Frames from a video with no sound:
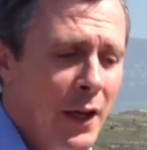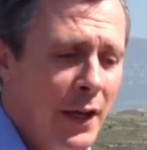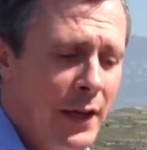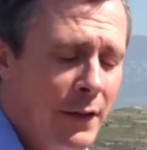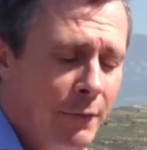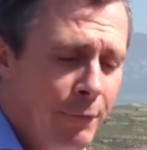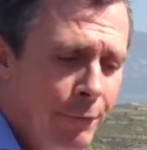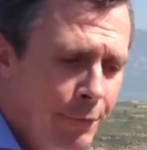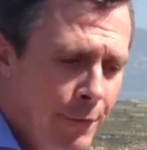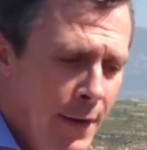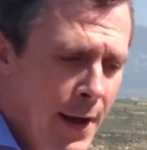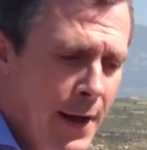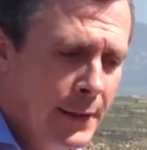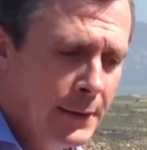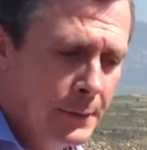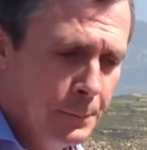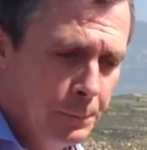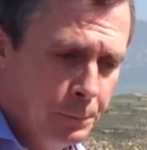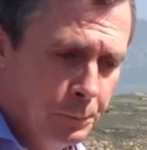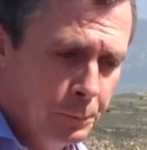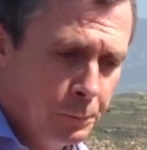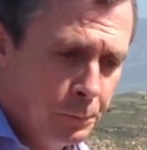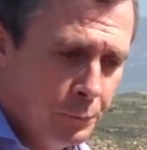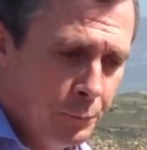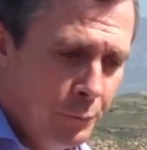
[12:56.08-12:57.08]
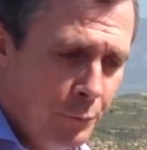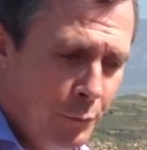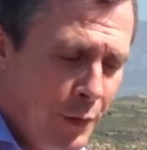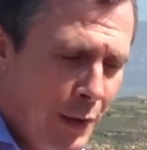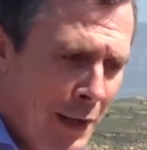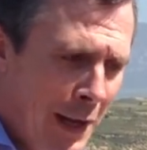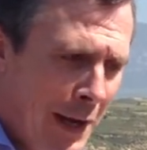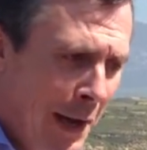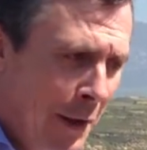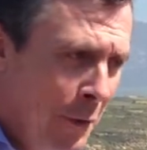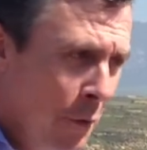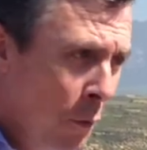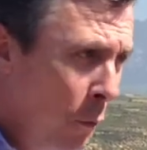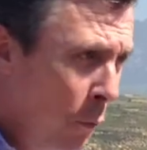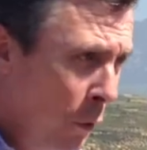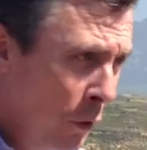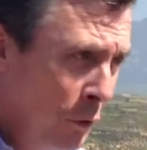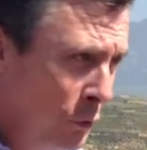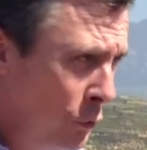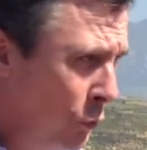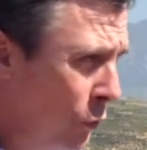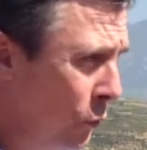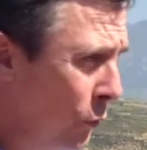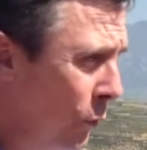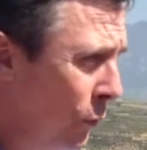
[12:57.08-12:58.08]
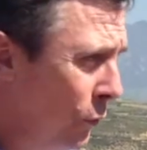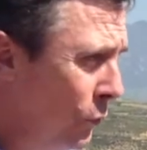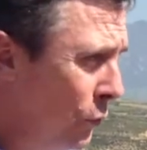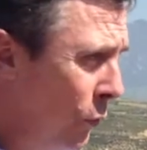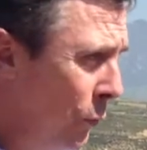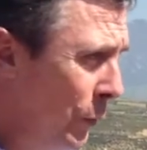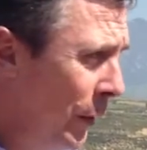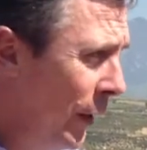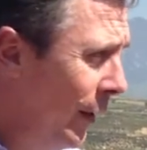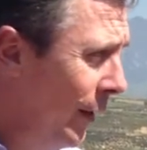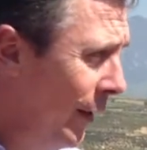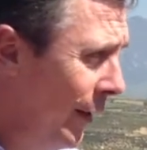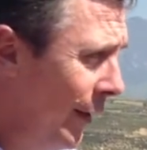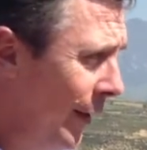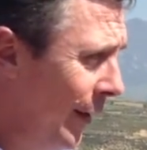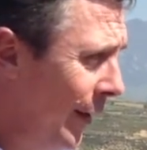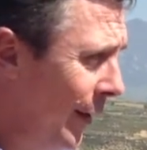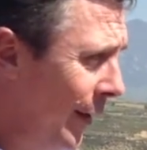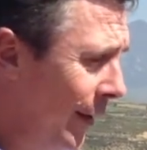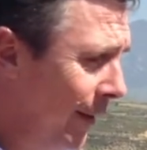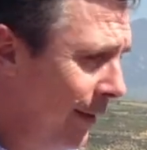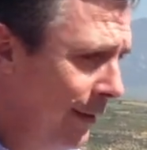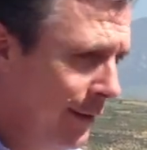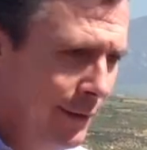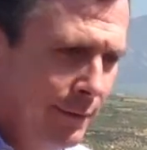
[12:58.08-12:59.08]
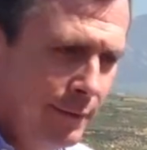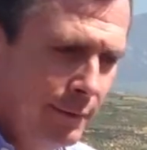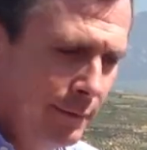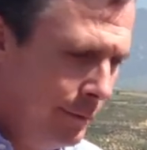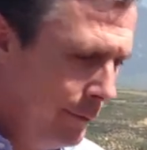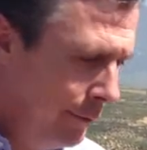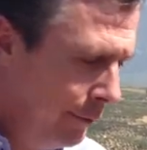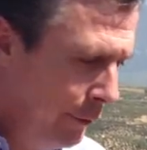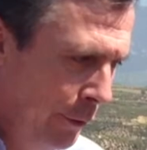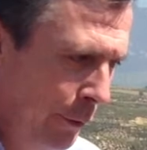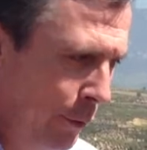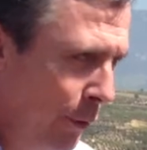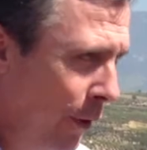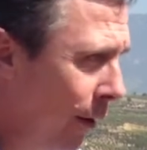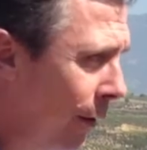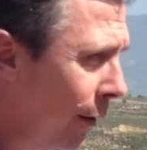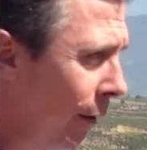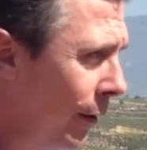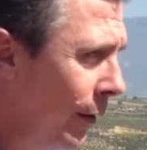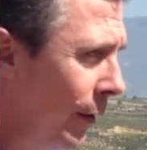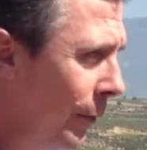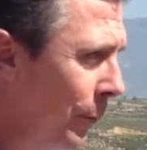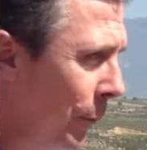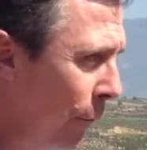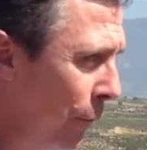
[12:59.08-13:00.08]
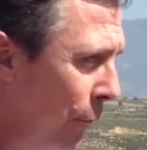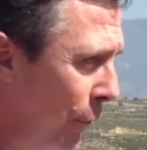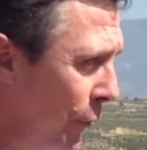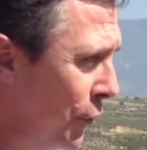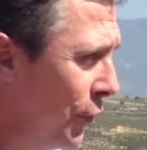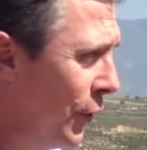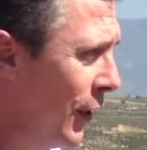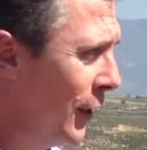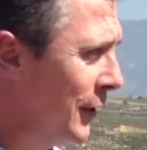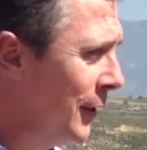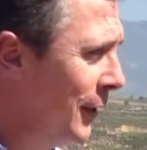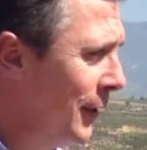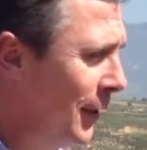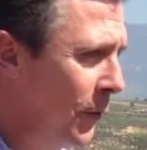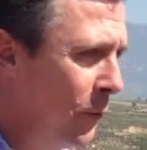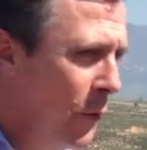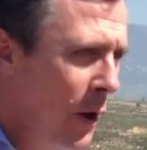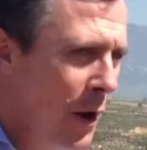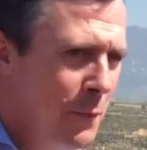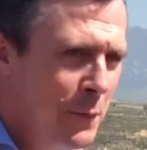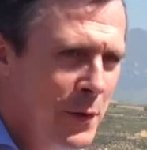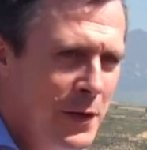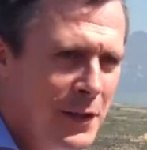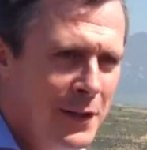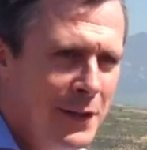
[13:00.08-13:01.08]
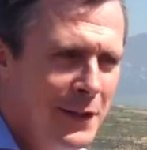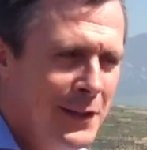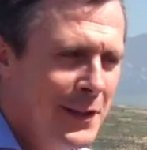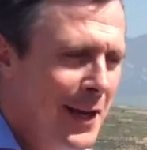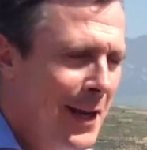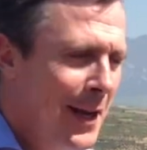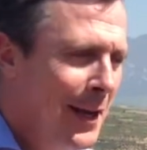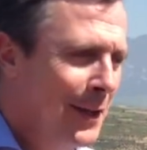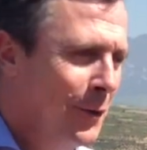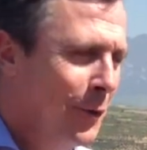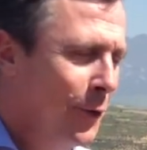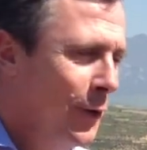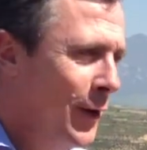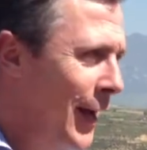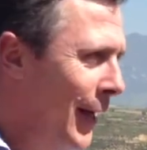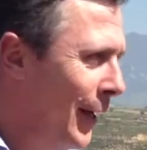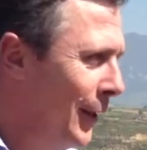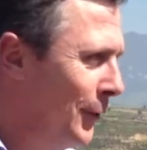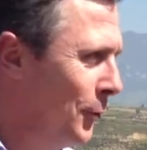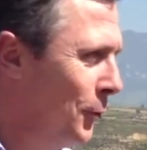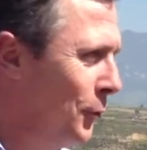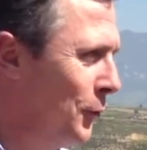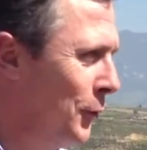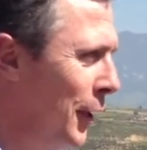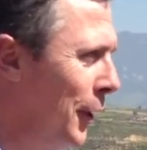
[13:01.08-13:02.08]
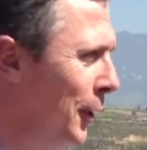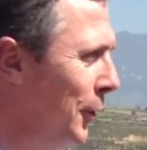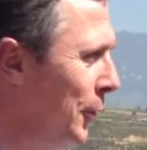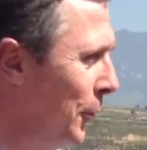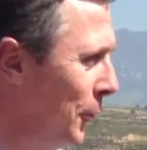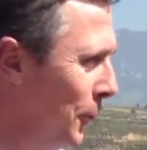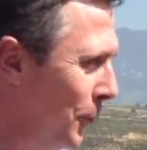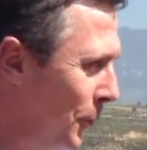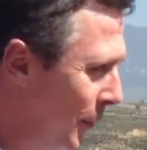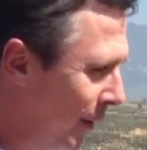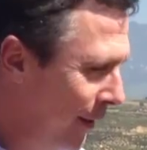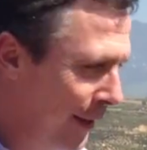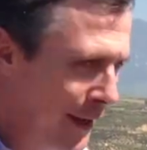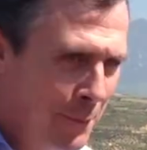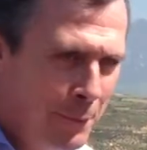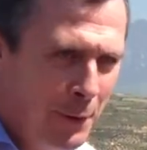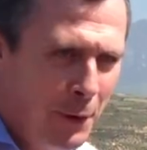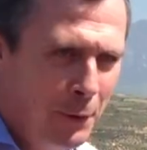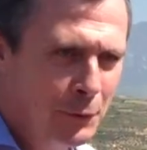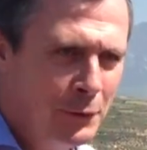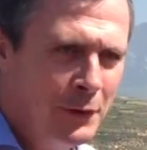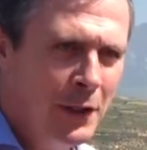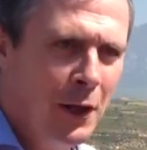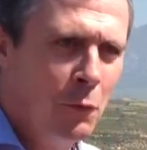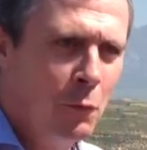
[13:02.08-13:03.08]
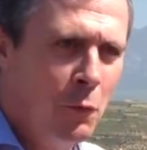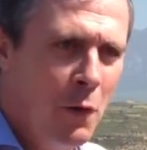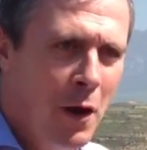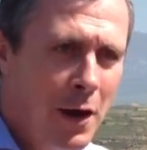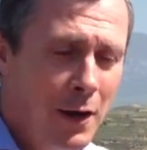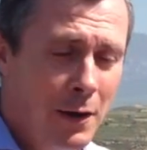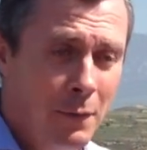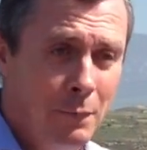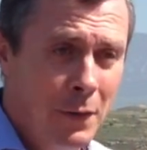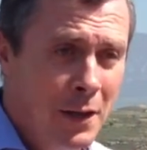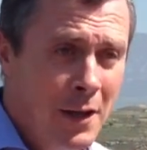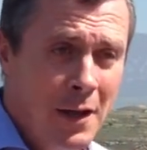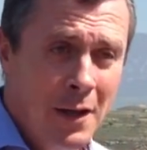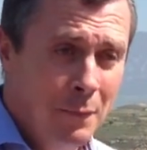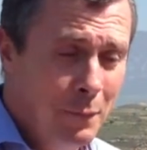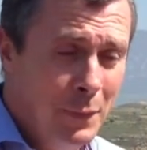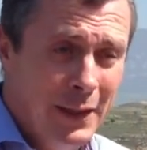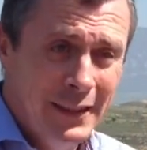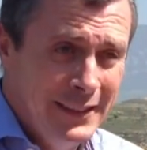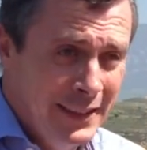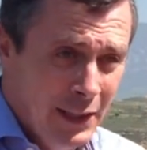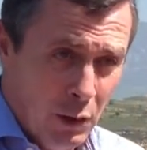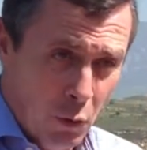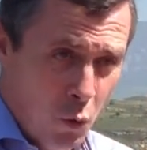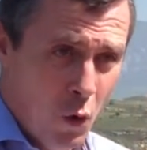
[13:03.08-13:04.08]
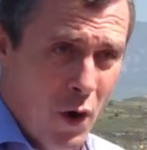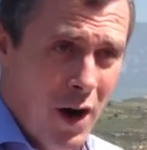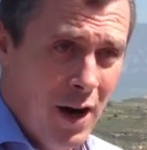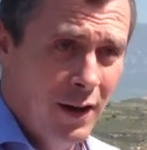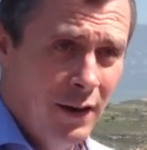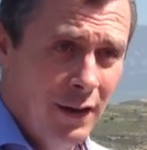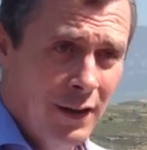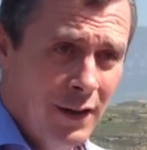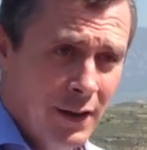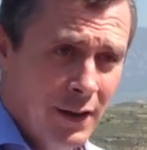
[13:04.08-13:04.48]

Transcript: In fact, and I don't want to be, you are professionals in the wine business, and I don't like to tell you about terroir, but terroir